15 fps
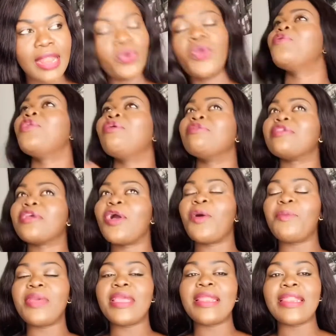When I was
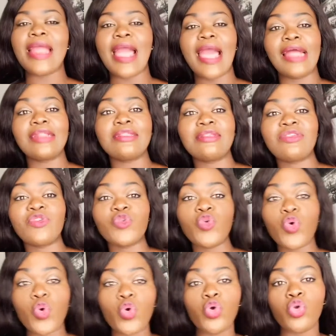coming, I had
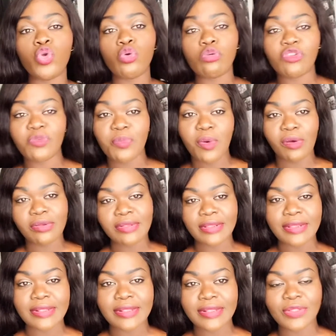two huge
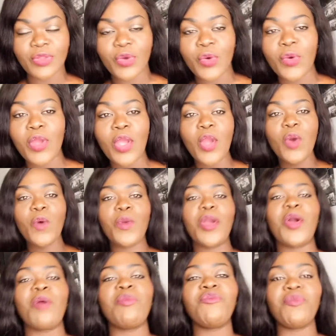boxes. No, we
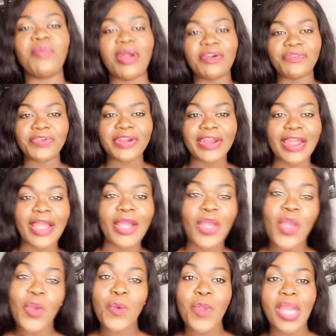are coming from
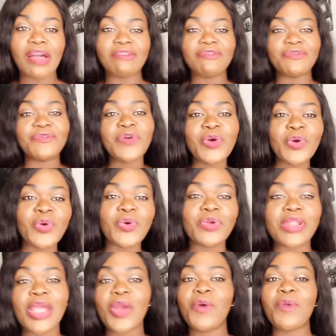Africa. We have
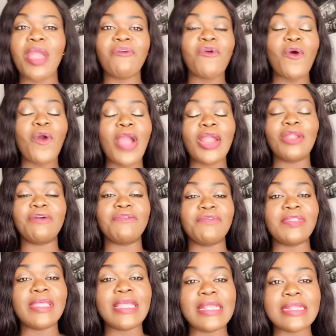food. We have all kinds
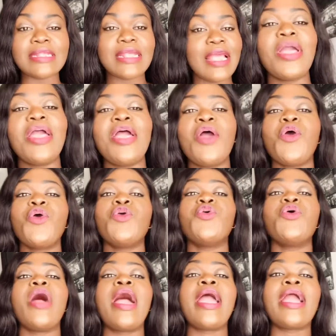of things.
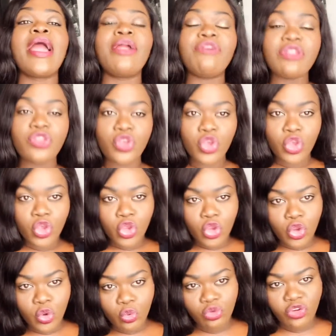I carried
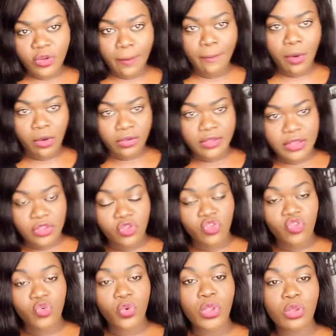huge boxes,
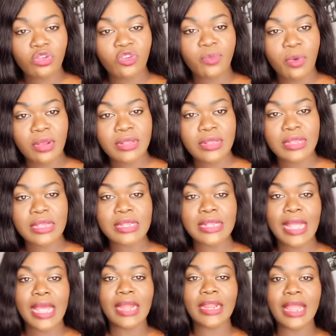two huge boxes.
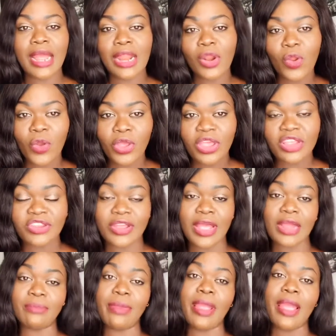I had a hand luggage
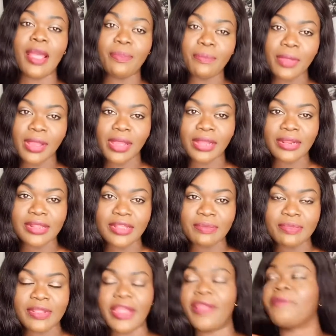and my handbag at the
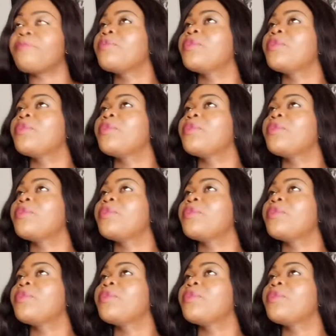same time.